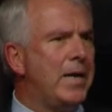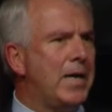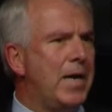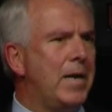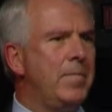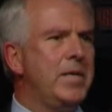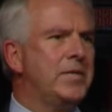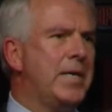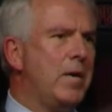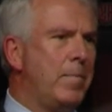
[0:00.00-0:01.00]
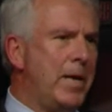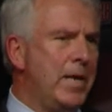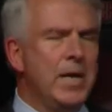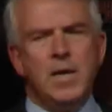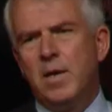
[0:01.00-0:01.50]
economy, a soundbite
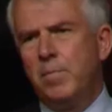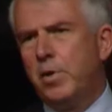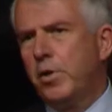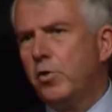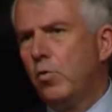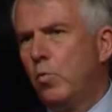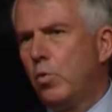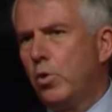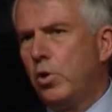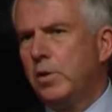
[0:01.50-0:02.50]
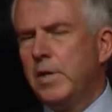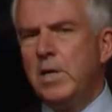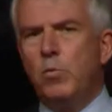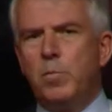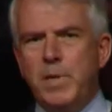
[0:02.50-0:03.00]
political world
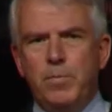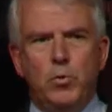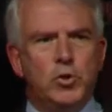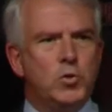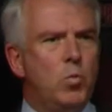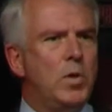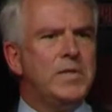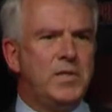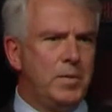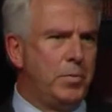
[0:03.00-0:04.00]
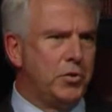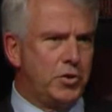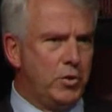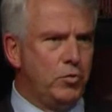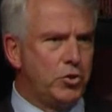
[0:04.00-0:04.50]
where people just want simple
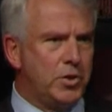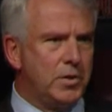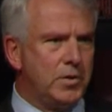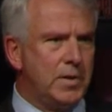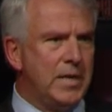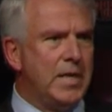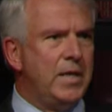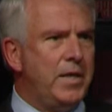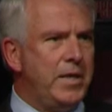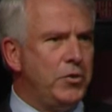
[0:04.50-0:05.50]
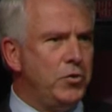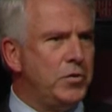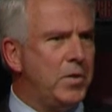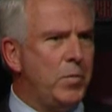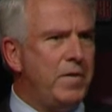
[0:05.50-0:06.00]
solutions. The
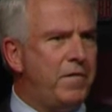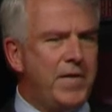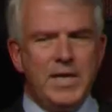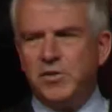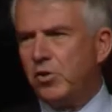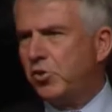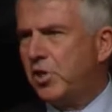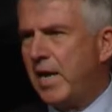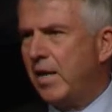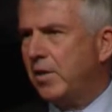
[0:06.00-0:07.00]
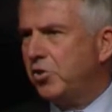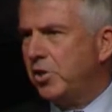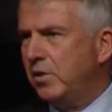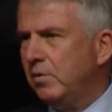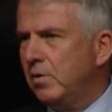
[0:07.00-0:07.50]
issues that we face are
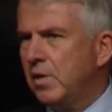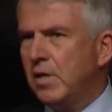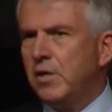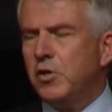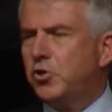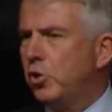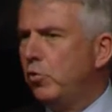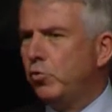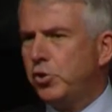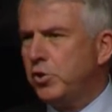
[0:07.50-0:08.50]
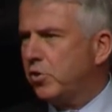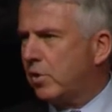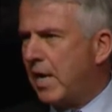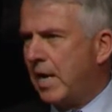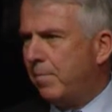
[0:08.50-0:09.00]
challenging. The solutions are
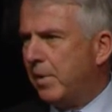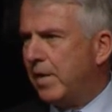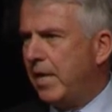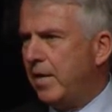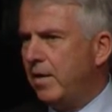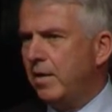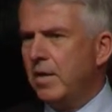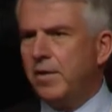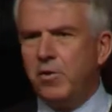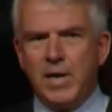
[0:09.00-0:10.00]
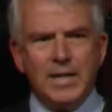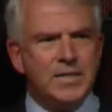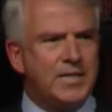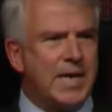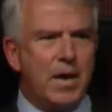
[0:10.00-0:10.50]
complicated. They're not
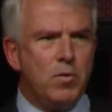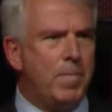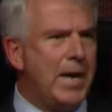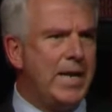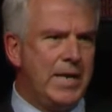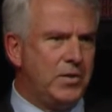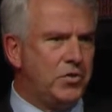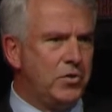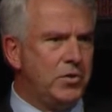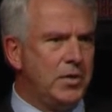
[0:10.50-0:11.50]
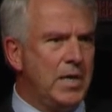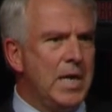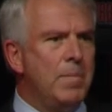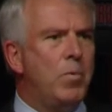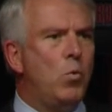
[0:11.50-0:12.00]
soundbite answers,
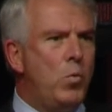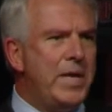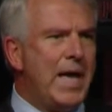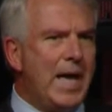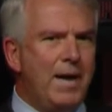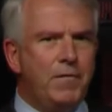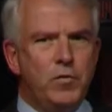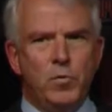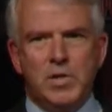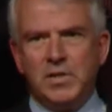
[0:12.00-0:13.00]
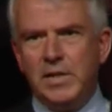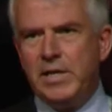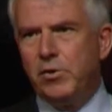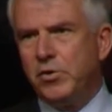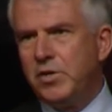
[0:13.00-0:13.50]
but we have to, as
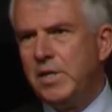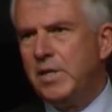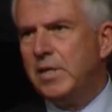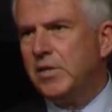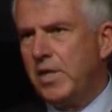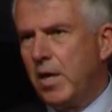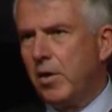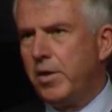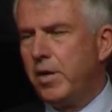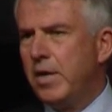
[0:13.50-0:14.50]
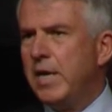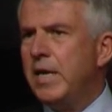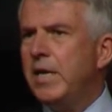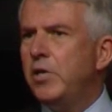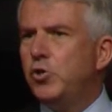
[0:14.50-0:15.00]
leaders in this area,
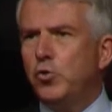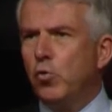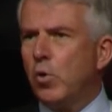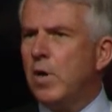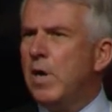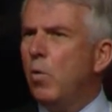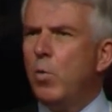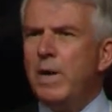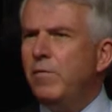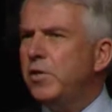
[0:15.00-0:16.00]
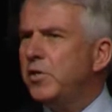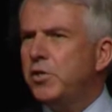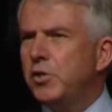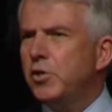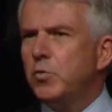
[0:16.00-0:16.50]
ensure whatever
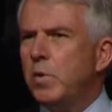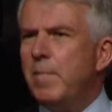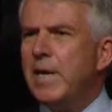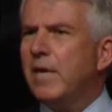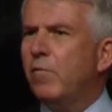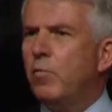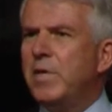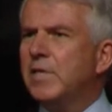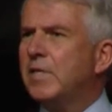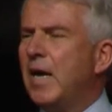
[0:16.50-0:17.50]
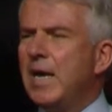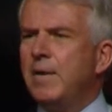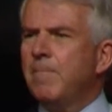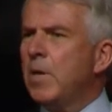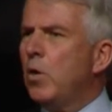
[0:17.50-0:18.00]
decisions we make, if we
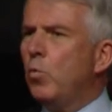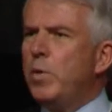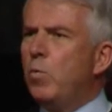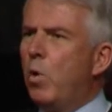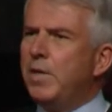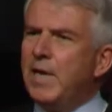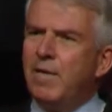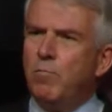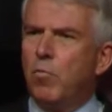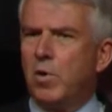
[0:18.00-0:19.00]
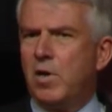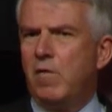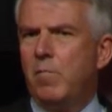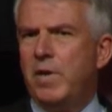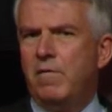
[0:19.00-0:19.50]
decide we want to have more
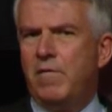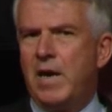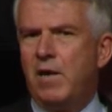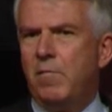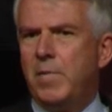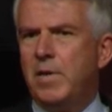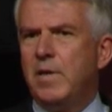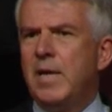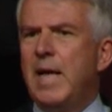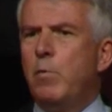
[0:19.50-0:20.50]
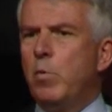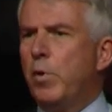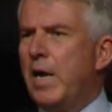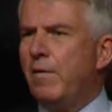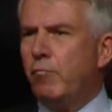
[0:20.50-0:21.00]
government involvement, and we
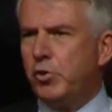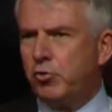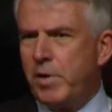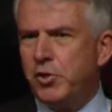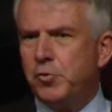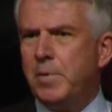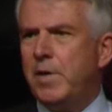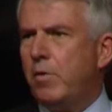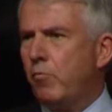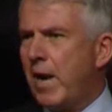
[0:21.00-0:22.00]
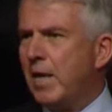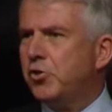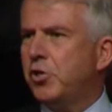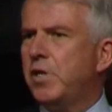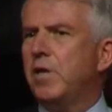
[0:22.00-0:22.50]
want to have retrenchment and
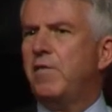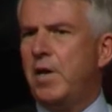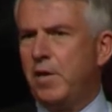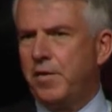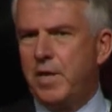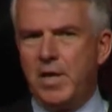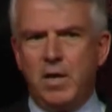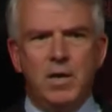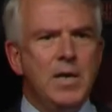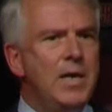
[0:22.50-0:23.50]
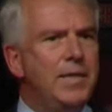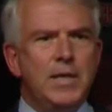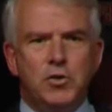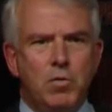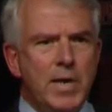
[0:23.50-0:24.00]
rationing of health care,
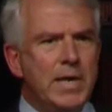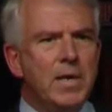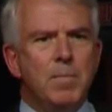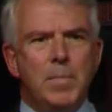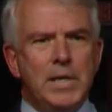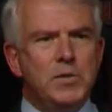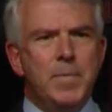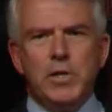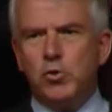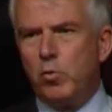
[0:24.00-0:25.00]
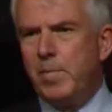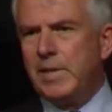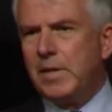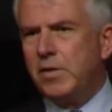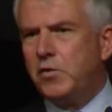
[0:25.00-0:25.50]
that's great. But let's make sure we make
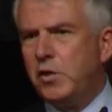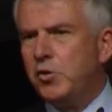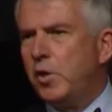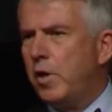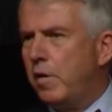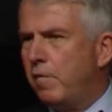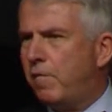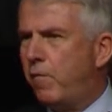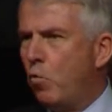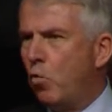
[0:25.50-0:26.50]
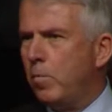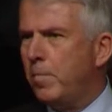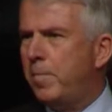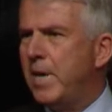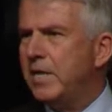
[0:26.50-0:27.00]
that decision on an
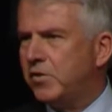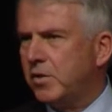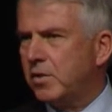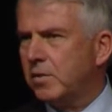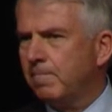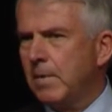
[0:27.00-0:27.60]
informed basis,